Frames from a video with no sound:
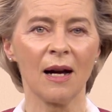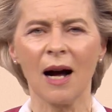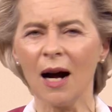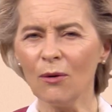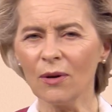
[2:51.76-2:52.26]

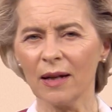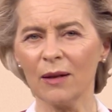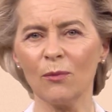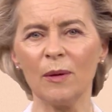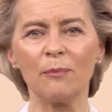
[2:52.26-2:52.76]
How
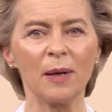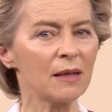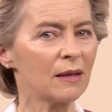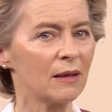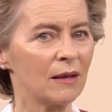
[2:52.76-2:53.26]
can we
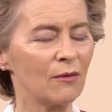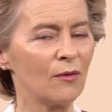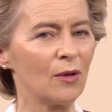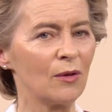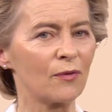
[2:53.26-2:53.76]
better
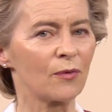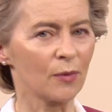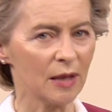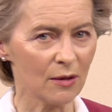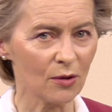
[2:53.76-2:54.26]
involve
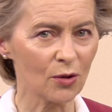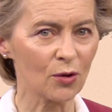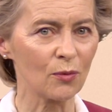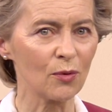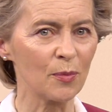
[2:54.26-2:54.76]
research
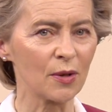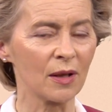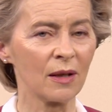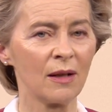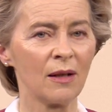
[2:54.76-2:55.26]
groups
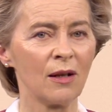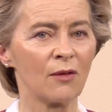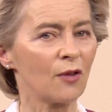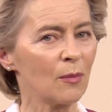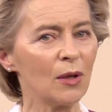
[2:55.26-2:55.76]

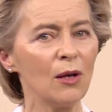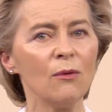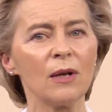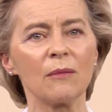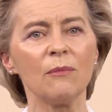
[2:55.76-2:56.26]
from
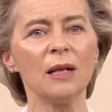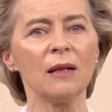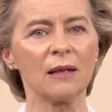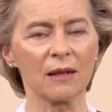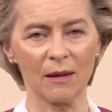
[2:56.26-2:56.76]
low and middle
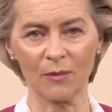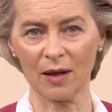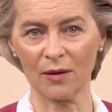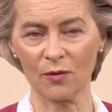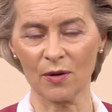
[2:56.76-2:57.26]
income
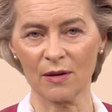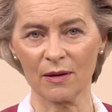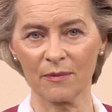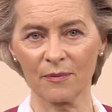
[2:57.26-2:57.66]
countries?